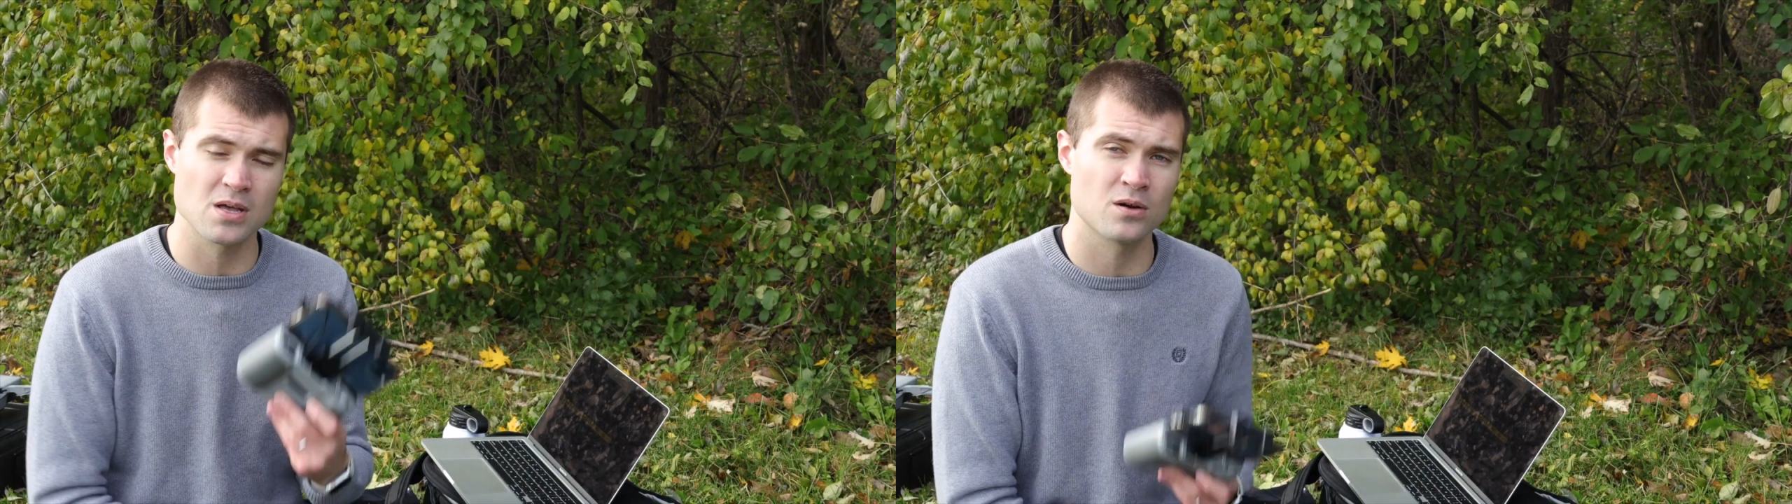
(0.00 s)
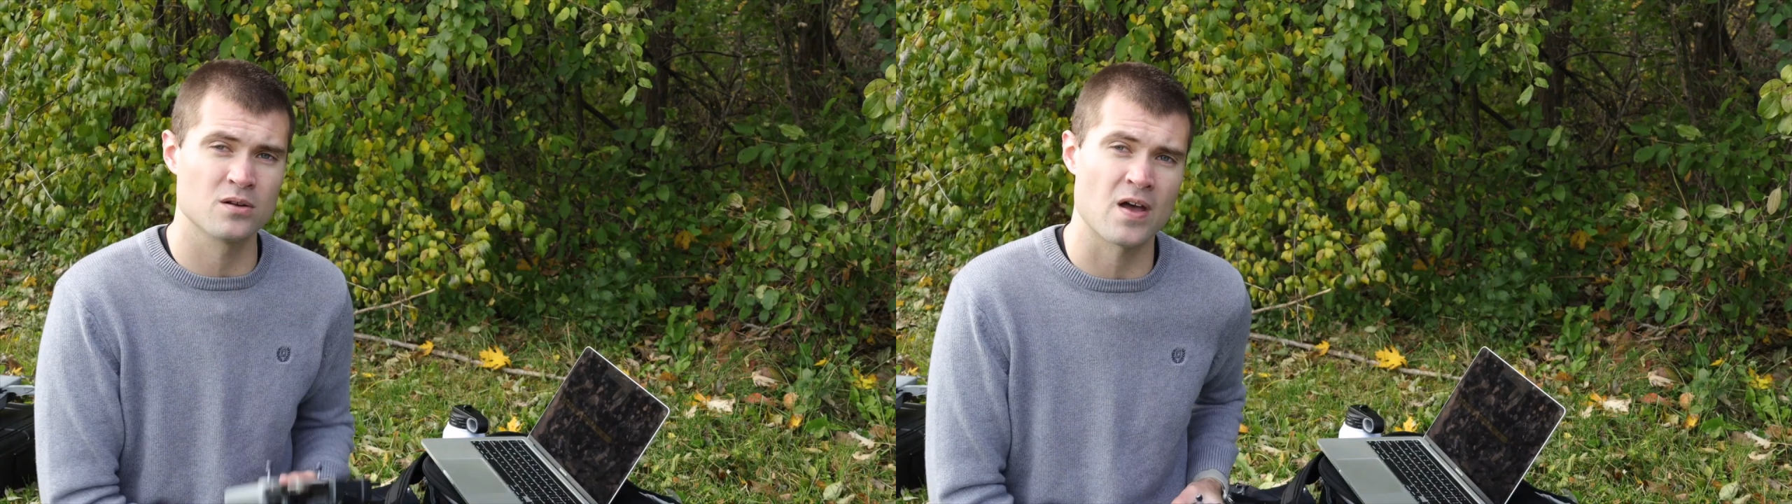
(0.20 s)

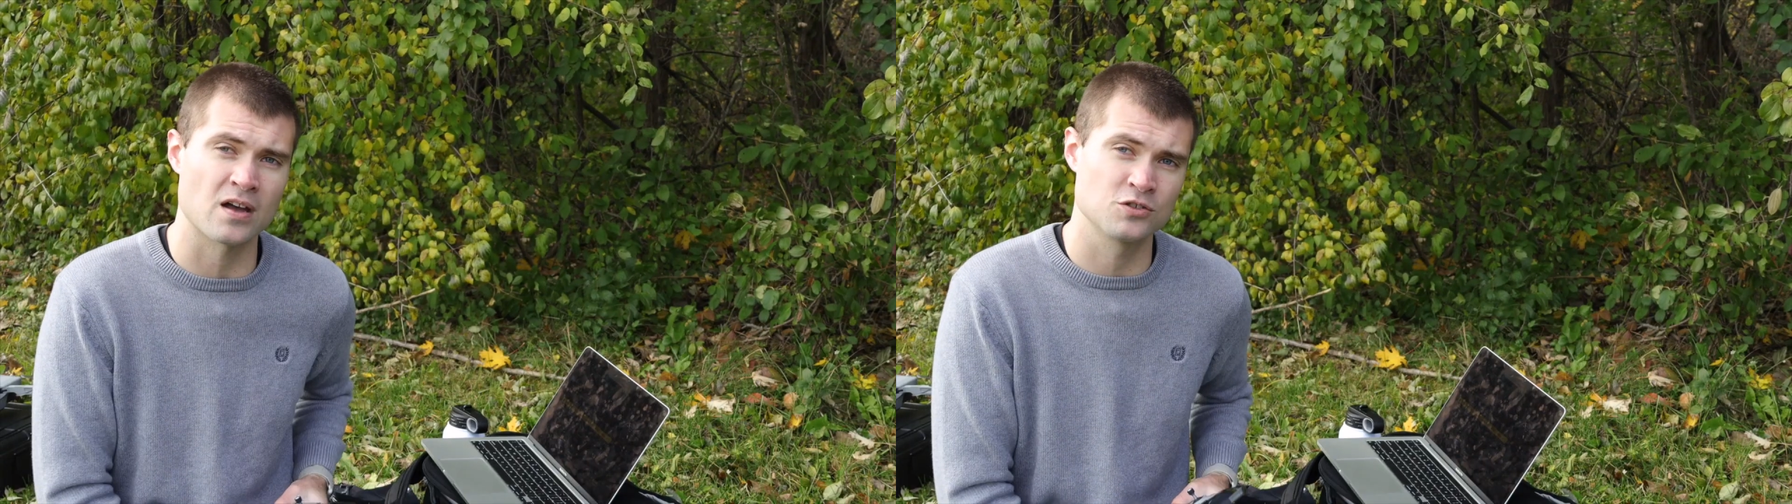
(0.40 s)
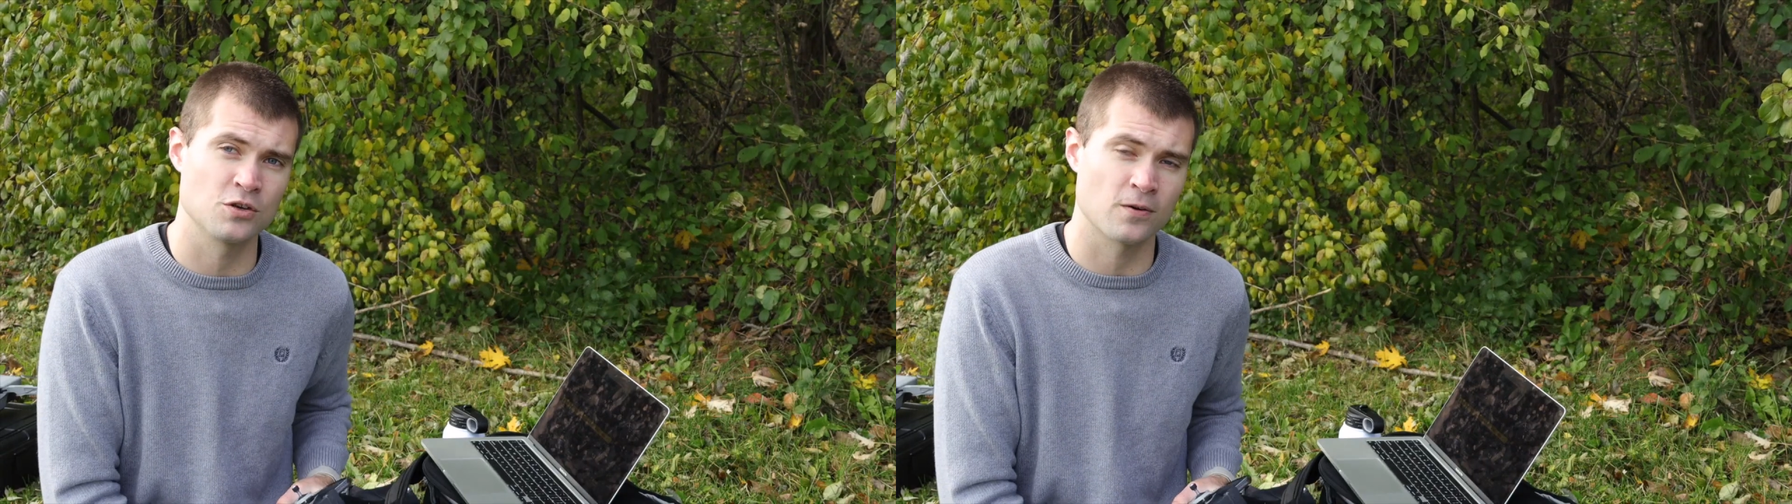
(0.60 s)
out of
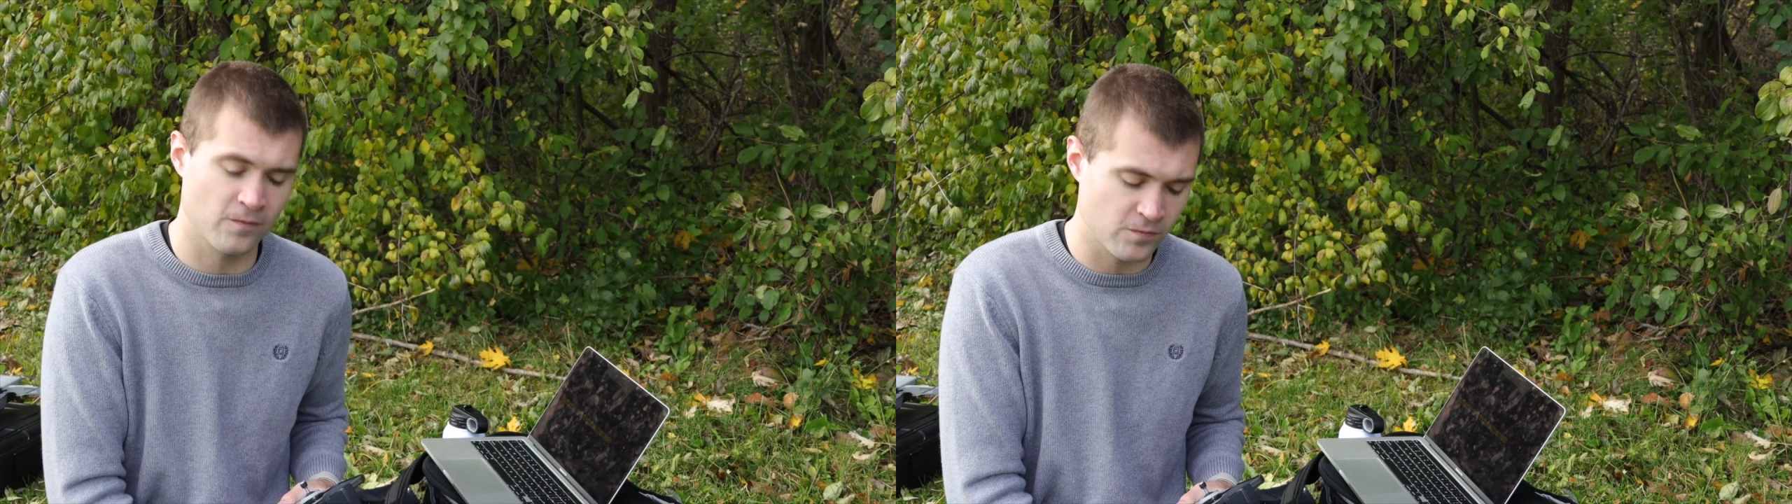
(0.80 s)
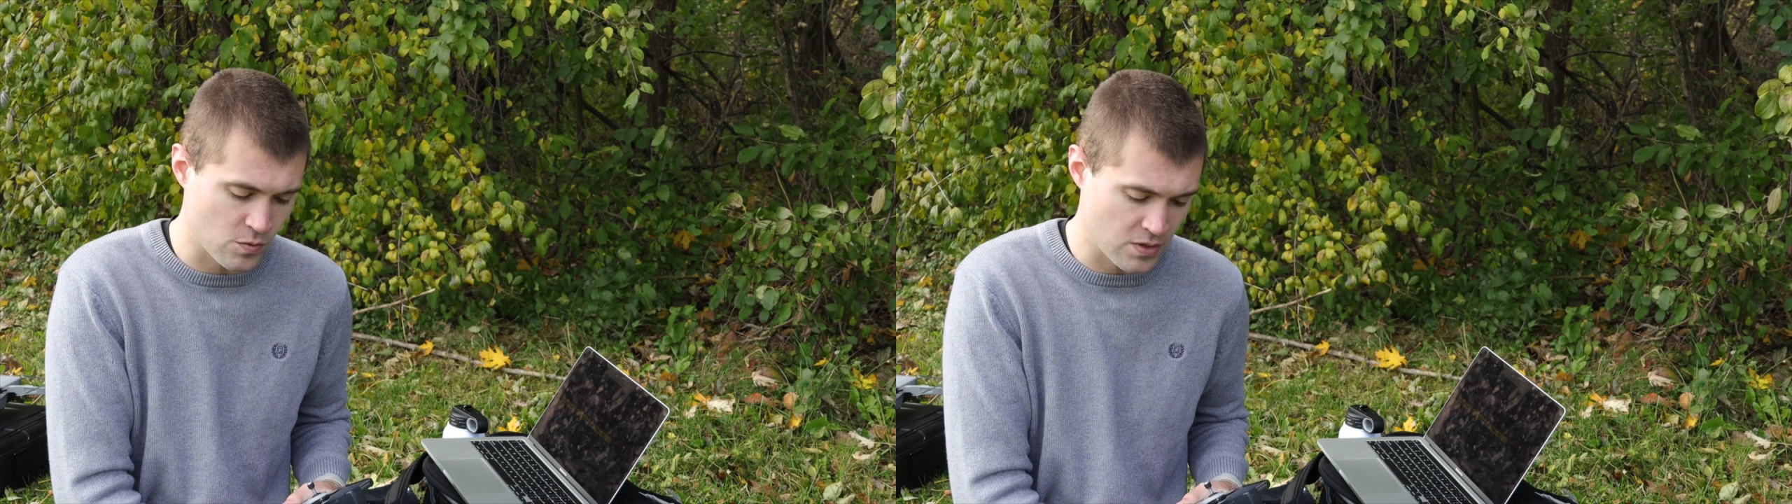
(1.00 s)
actually your
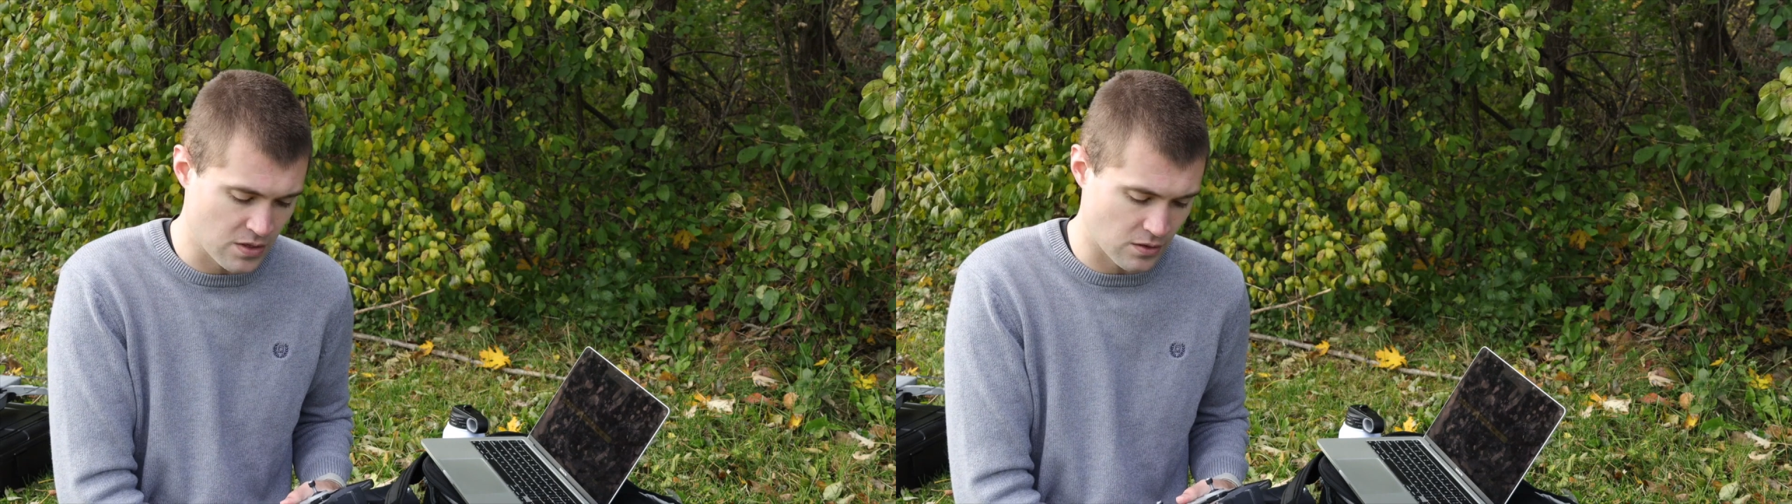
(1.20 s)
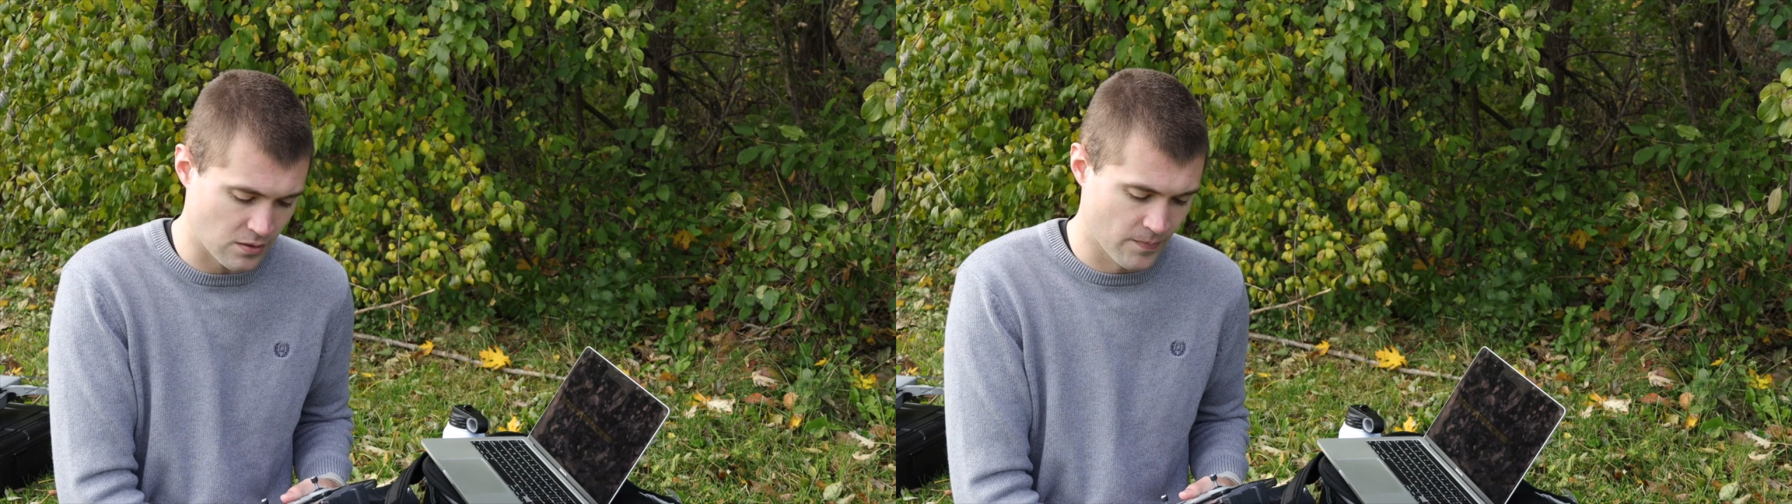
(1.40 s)
phone
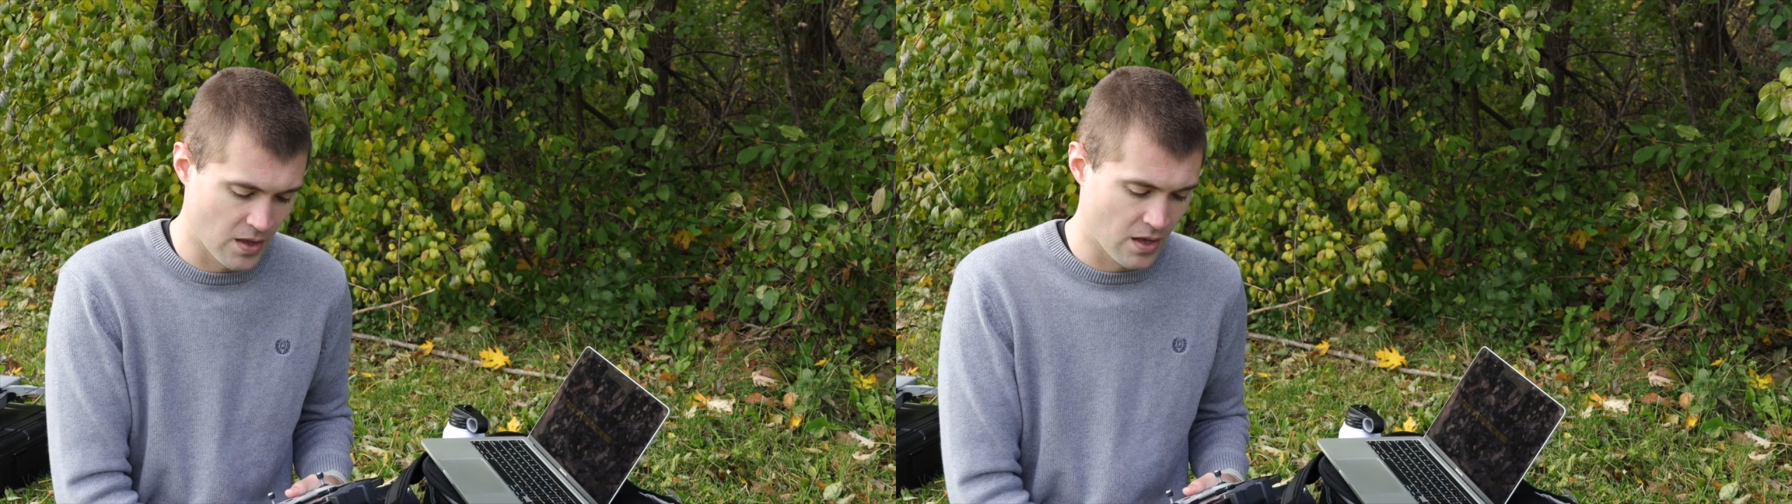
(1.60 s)
here.